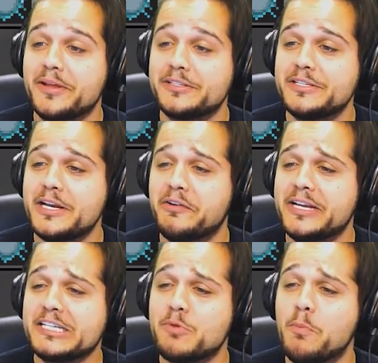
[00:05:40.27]
with a
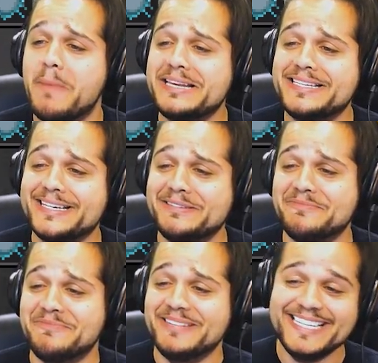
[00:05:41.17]
serious
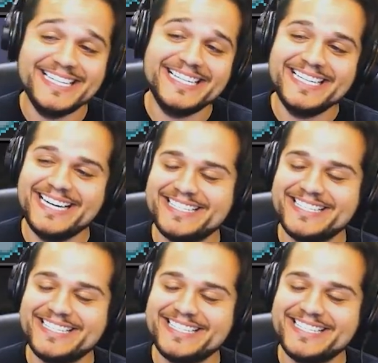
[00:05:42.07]
momentum. I'm